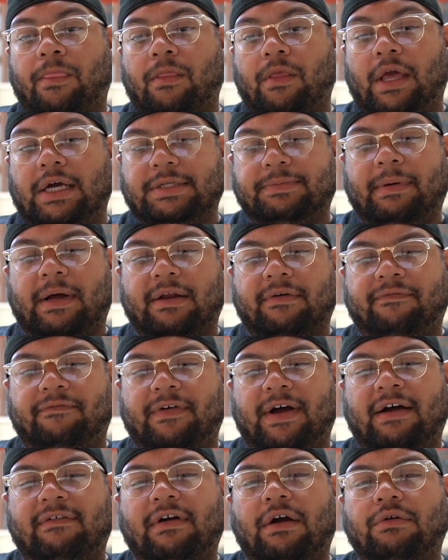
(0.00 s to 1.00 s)
that's about a
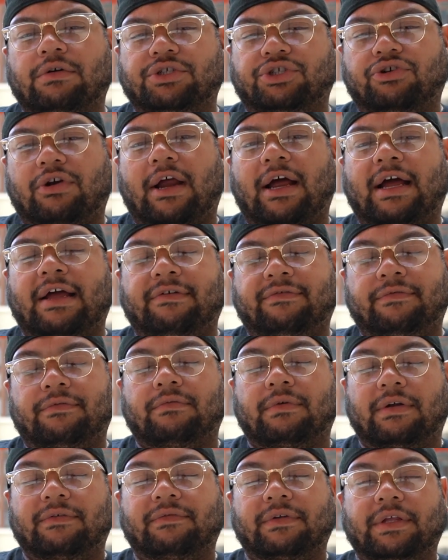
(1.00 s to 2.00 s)
5-hour drive
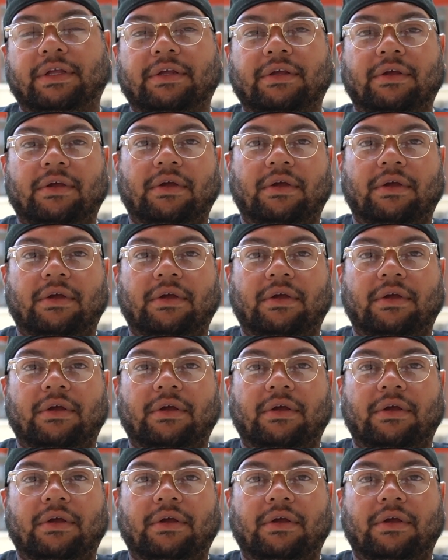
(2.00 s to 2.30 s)
roughly.